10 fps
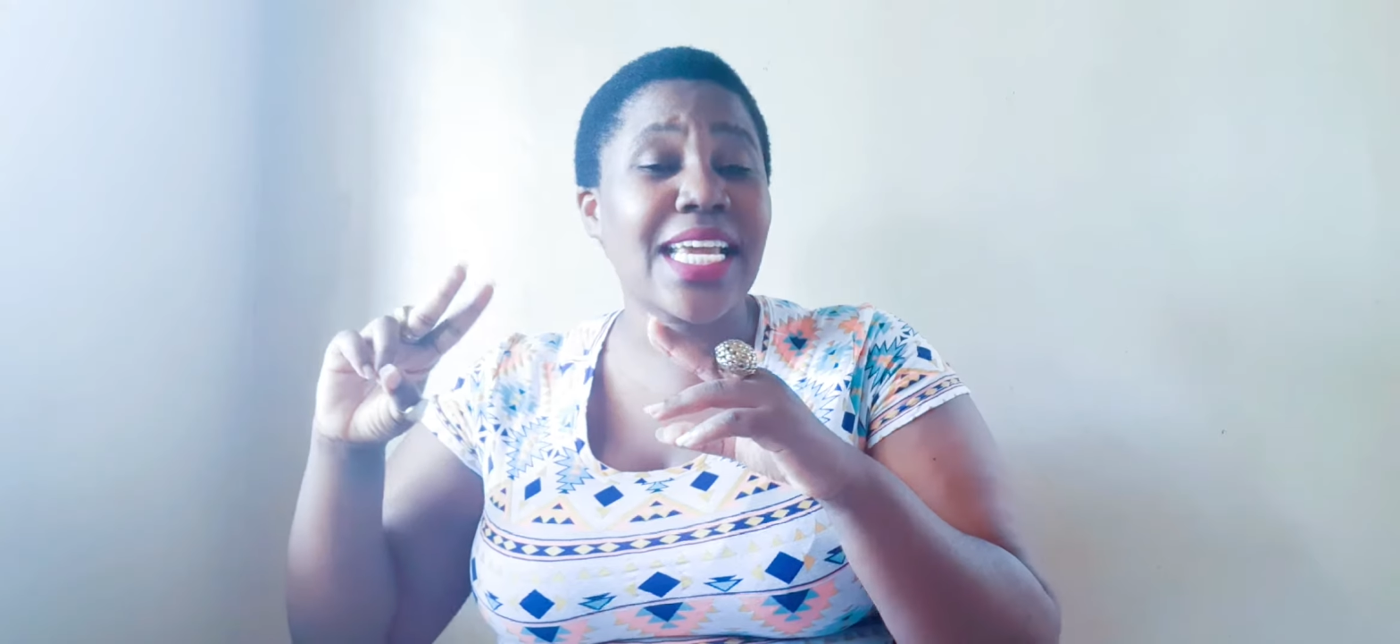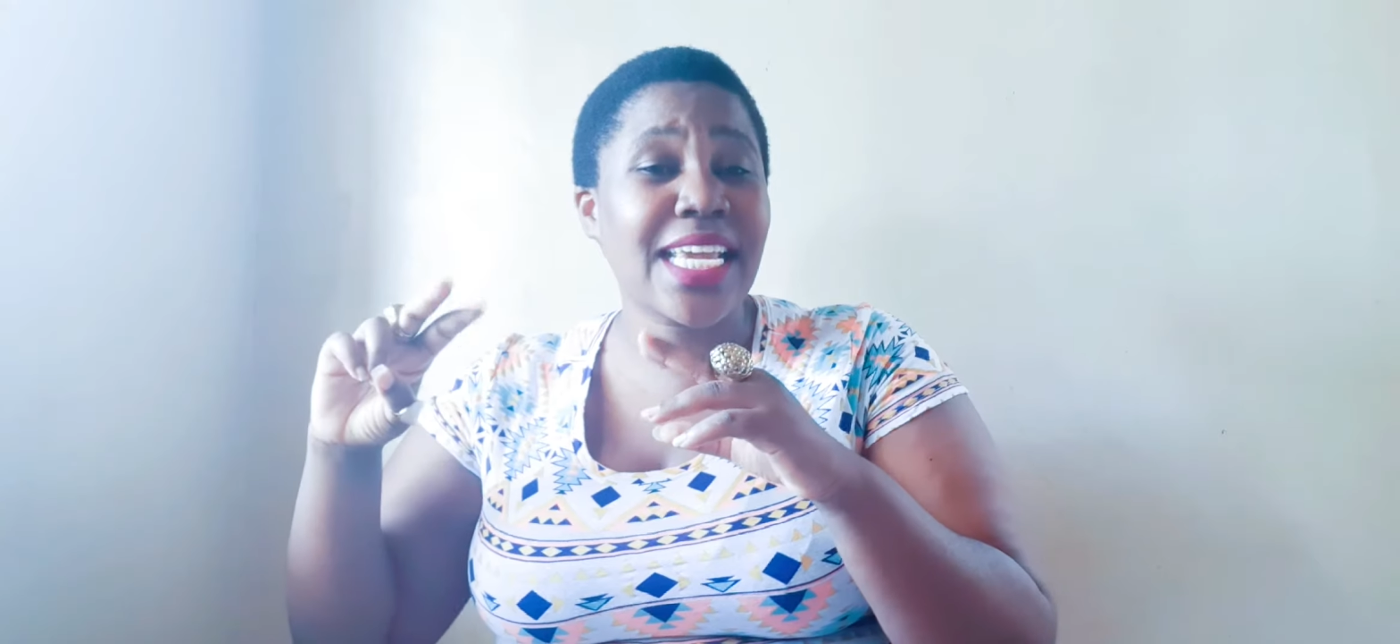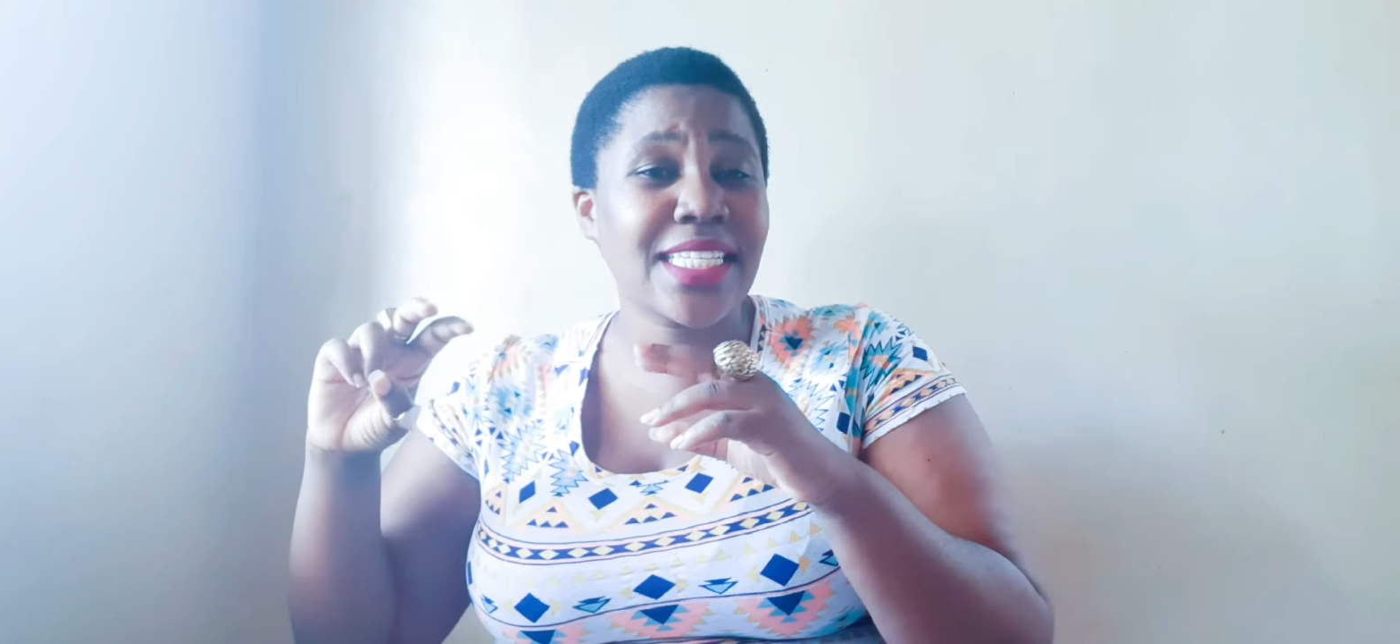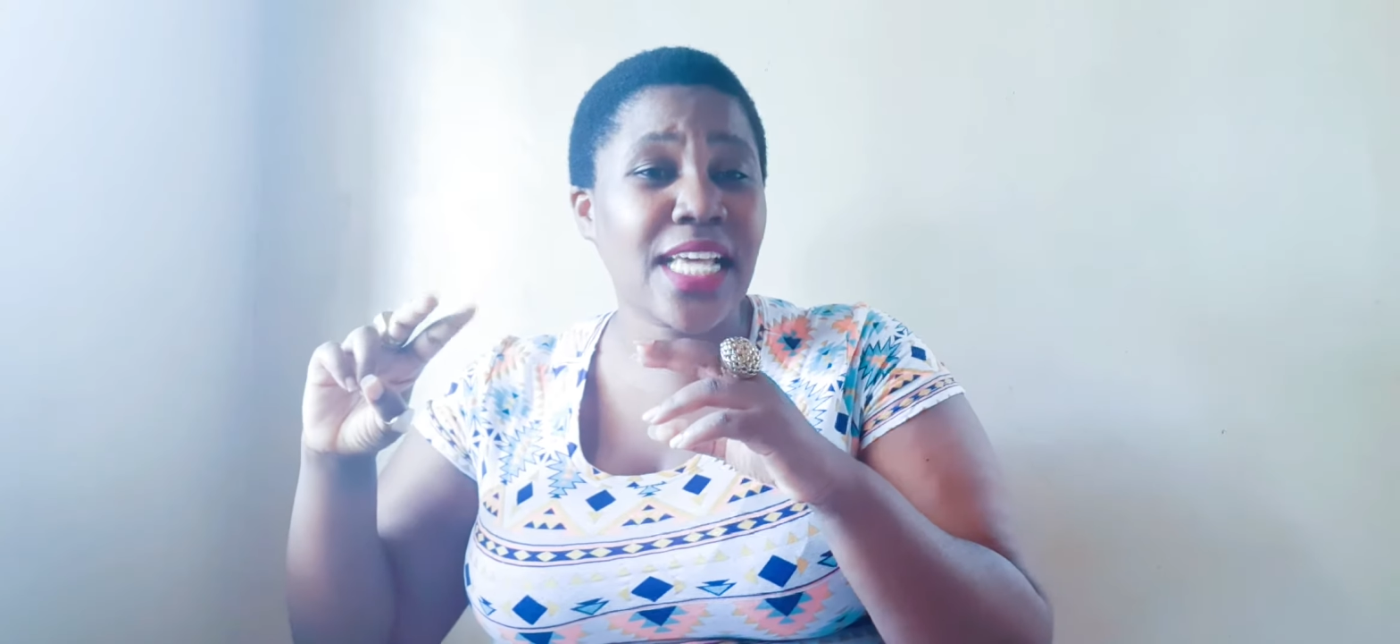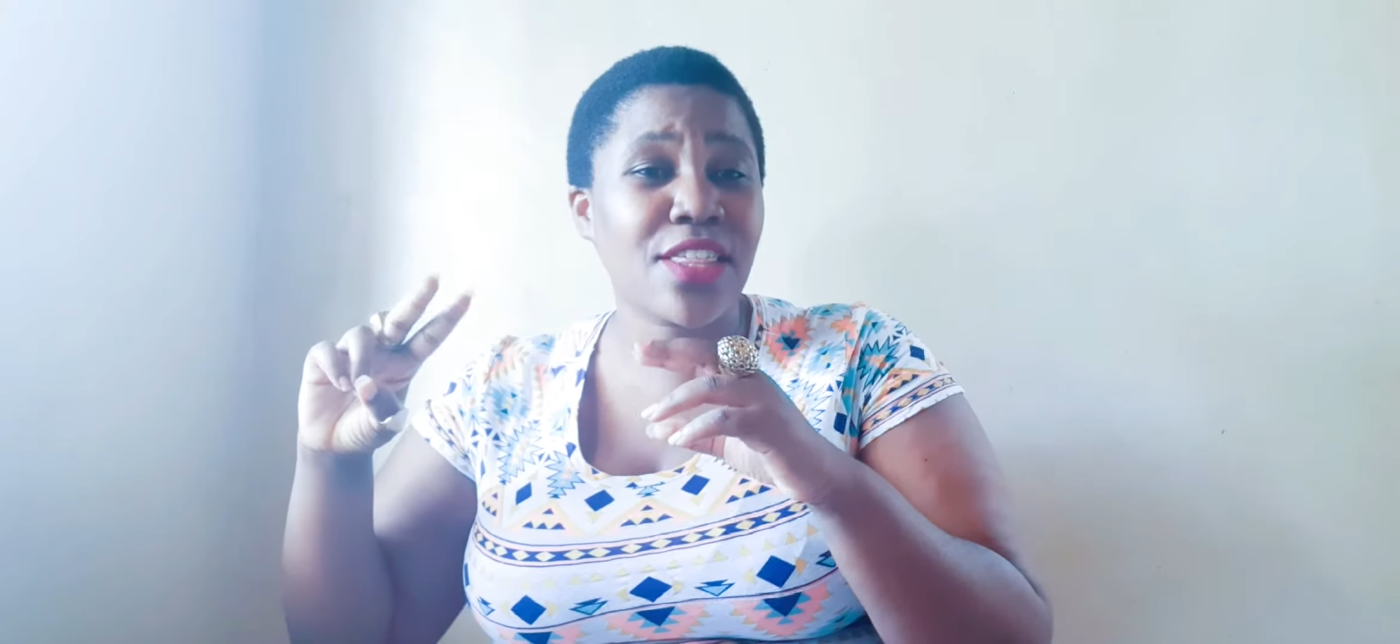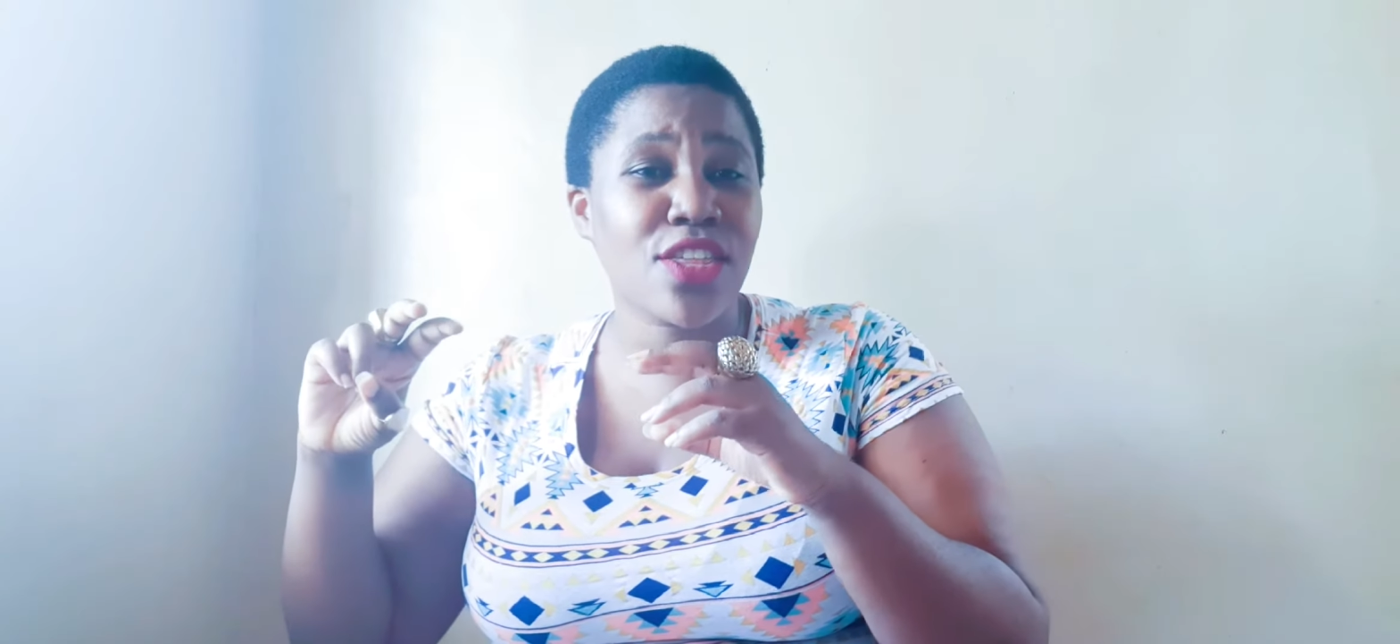is